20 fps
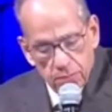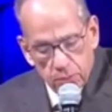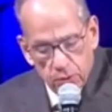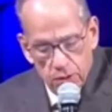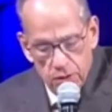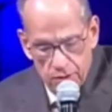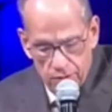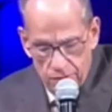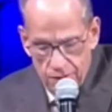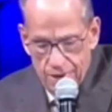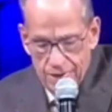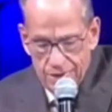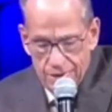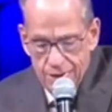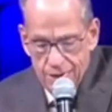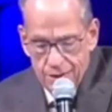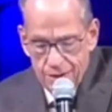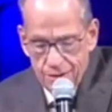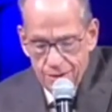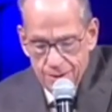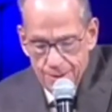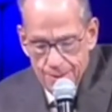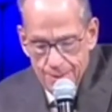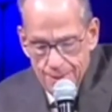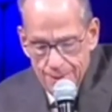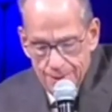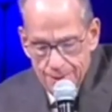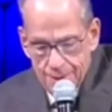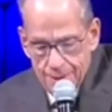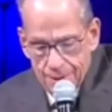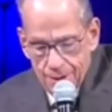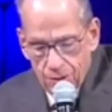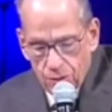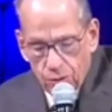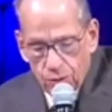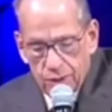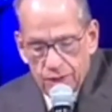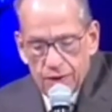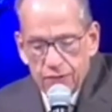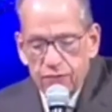Whatever it is you've been fighting,
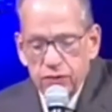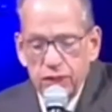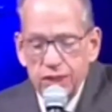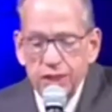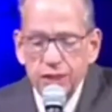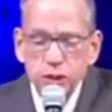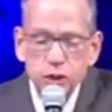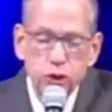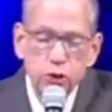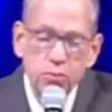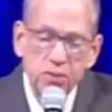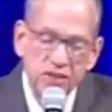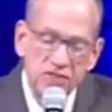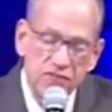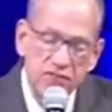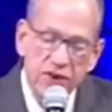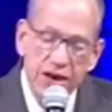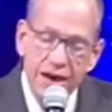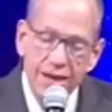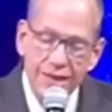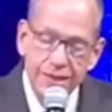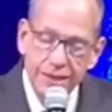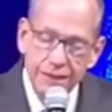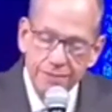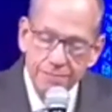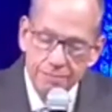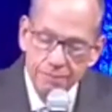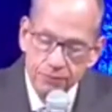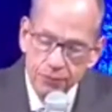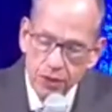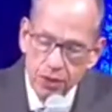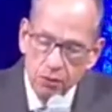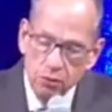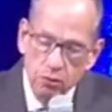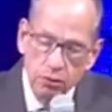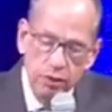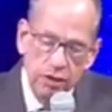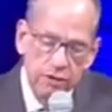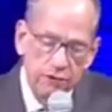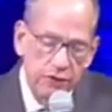whatever it is you've been going through,
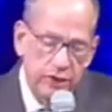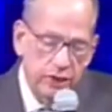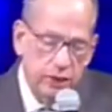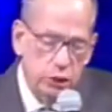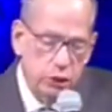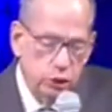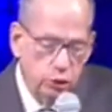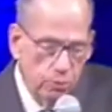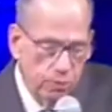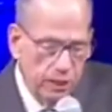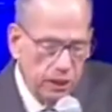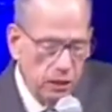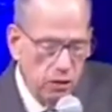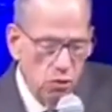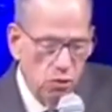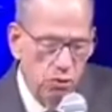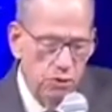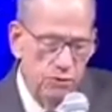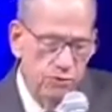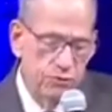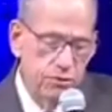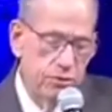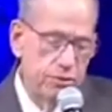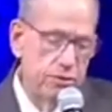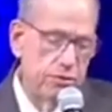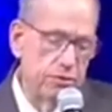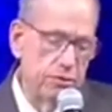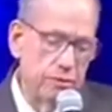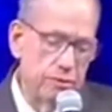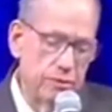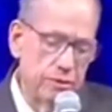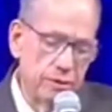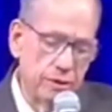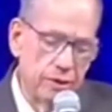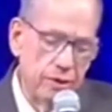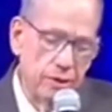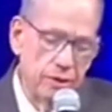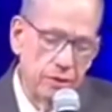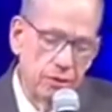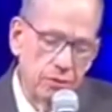whatever it is that's been
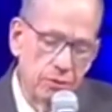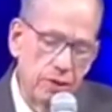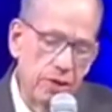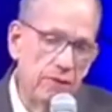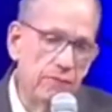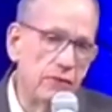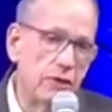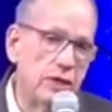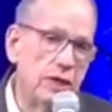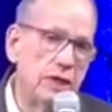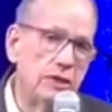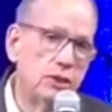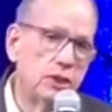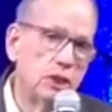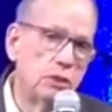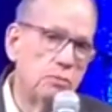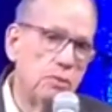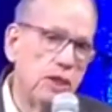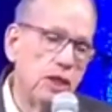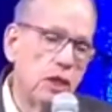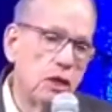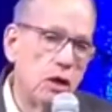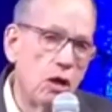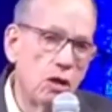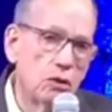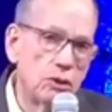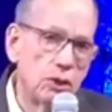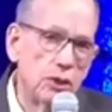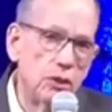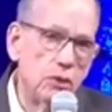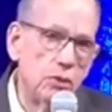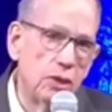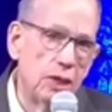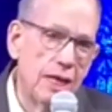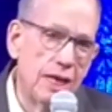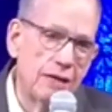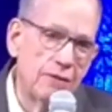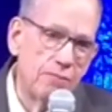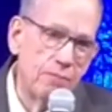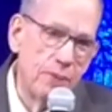causing you a lot of pain, I
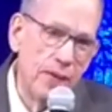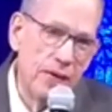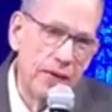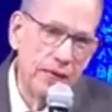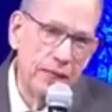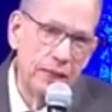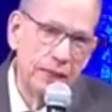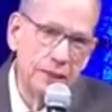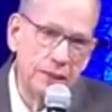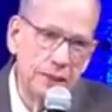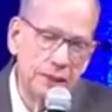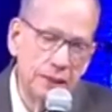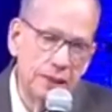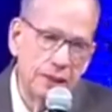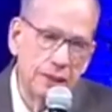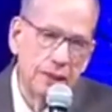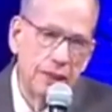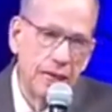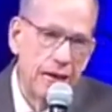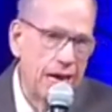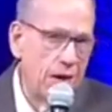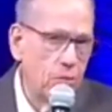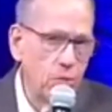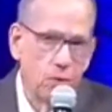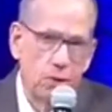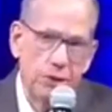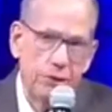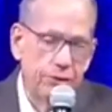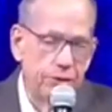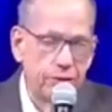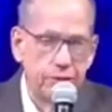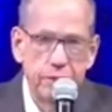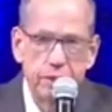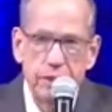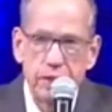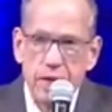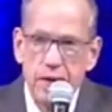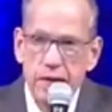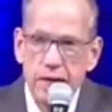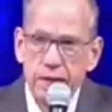wonder today if you're willing to
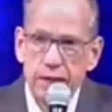turn it